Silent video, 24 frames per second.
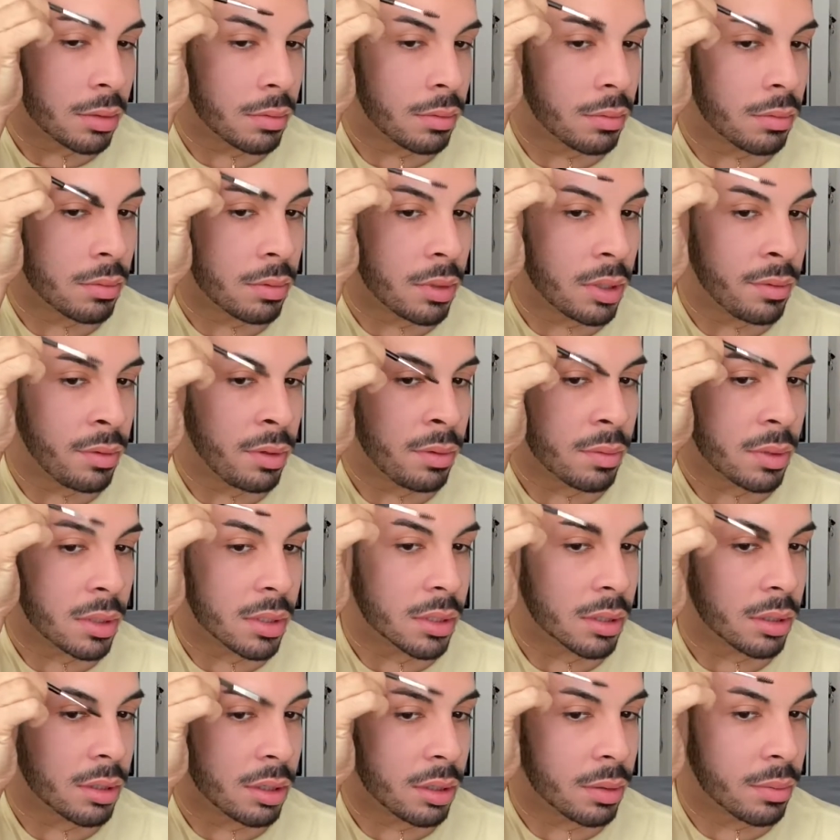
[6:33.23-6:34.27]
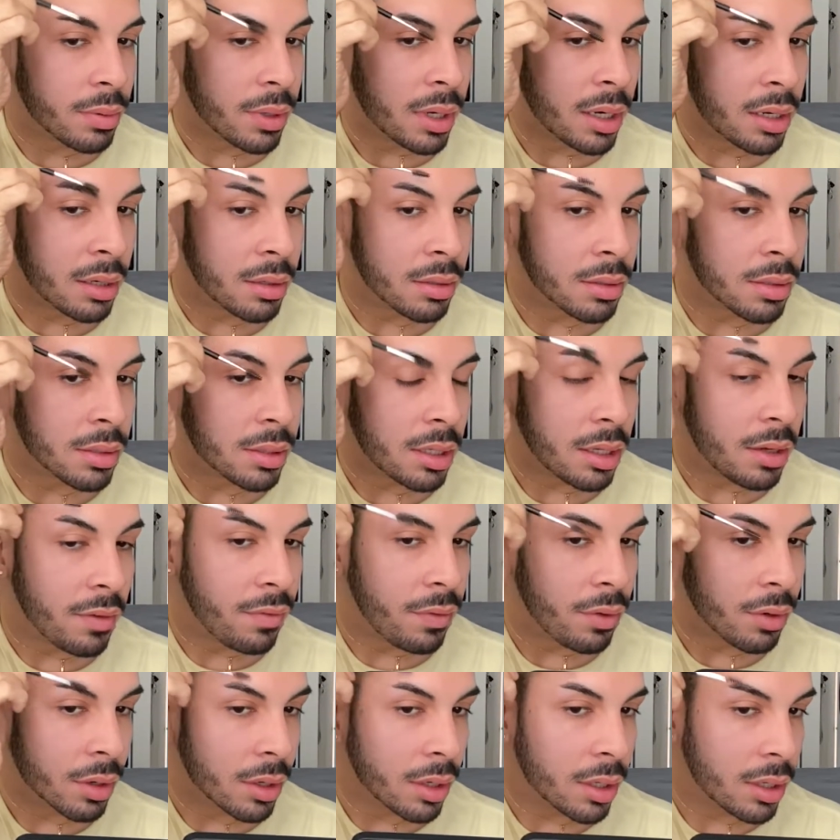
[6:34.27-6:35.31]
Whenever you want to start your brows, if
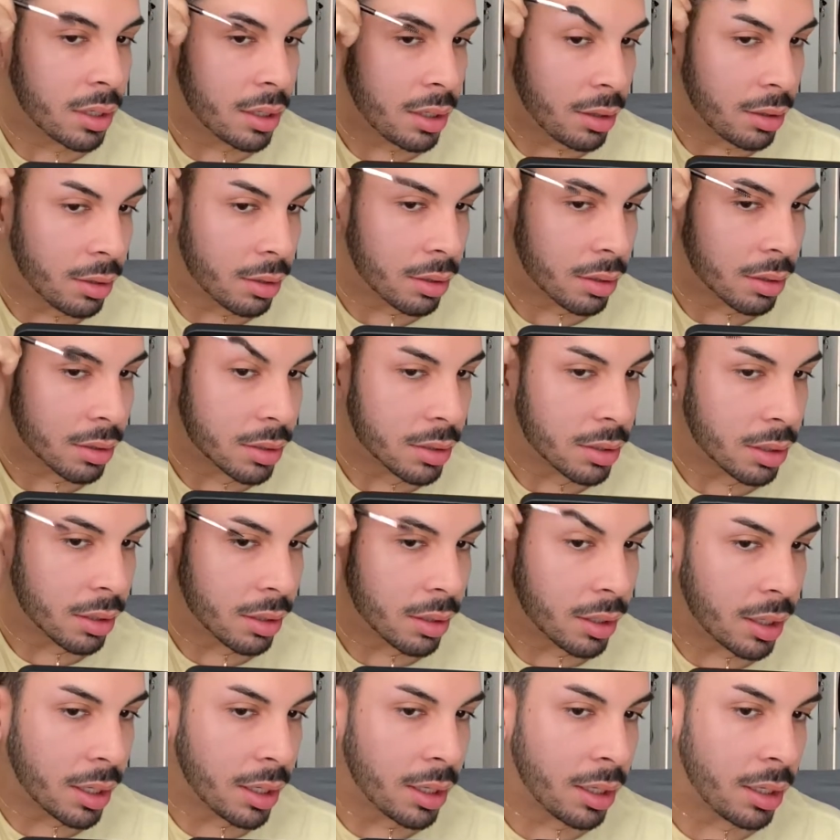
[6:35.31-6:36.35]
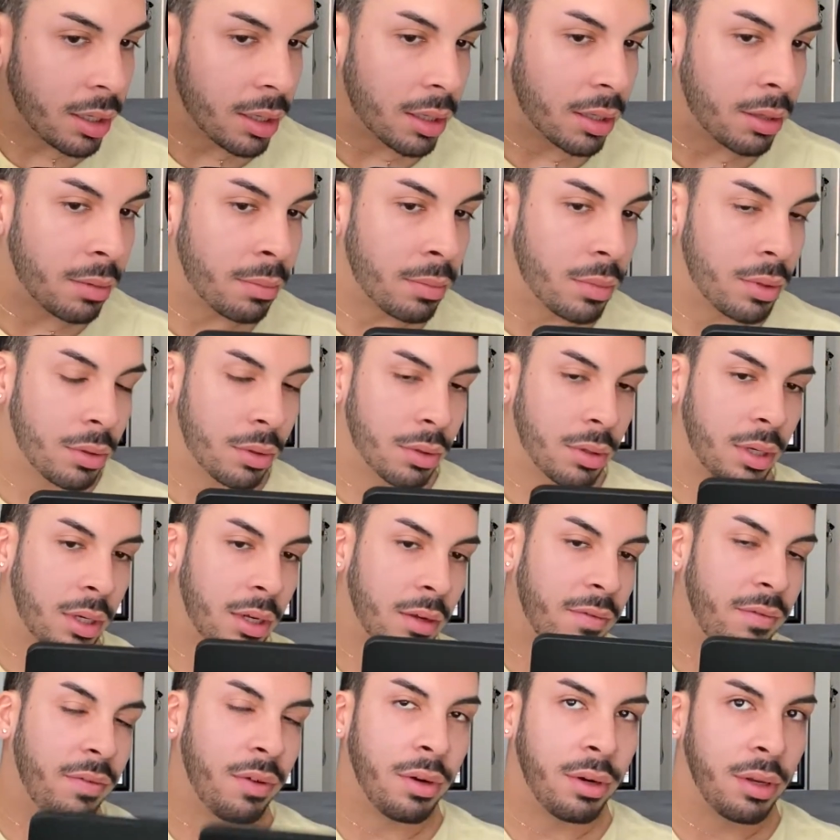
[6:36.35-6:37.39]
you're gonna either start lining them or like
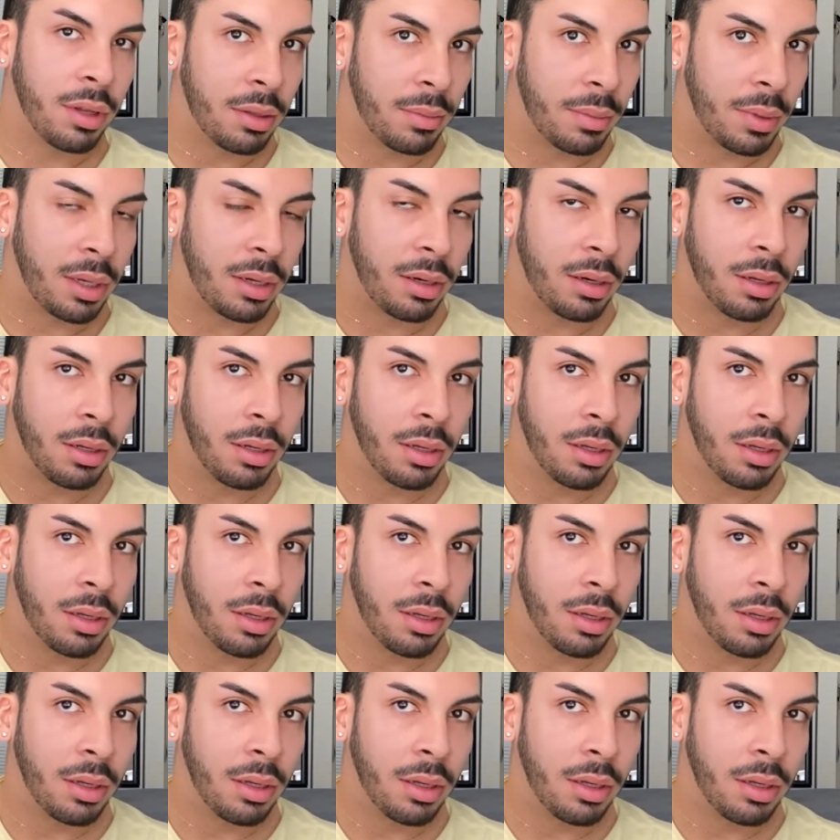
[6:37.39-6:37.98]
filling them in,